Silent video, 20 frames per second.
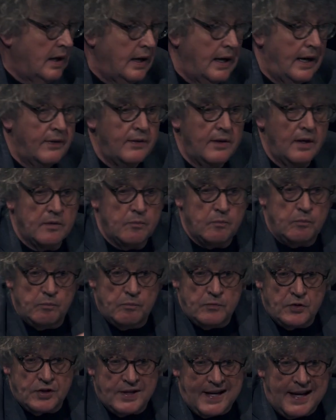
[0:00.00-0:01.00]
in that
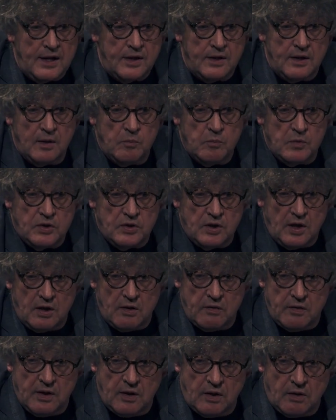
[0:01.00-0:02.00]
sending
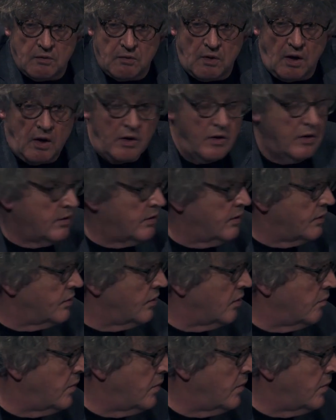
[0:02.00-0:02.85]
material around is so